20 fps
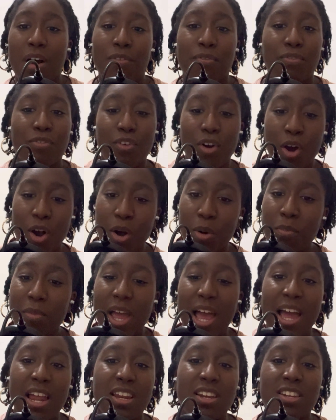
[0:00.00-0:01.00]
from
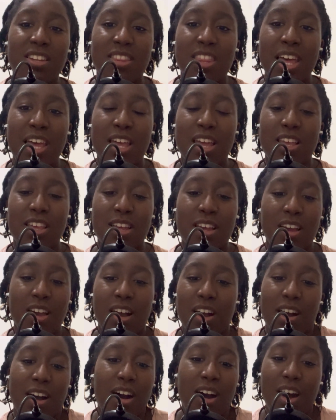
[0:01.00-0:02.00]
and that
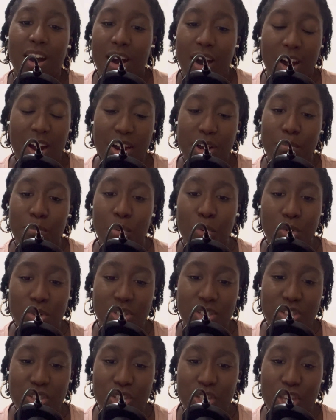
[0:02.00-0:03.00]
are
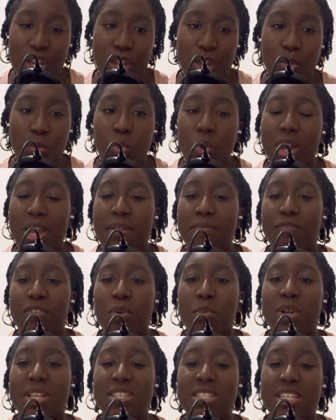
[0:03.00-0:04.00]
important to you? What
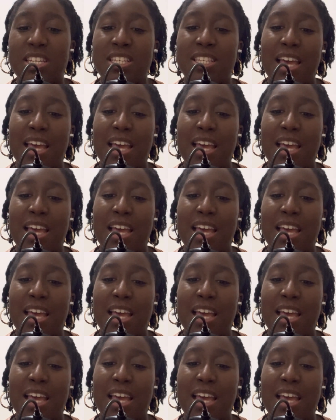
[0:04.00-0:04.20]
influences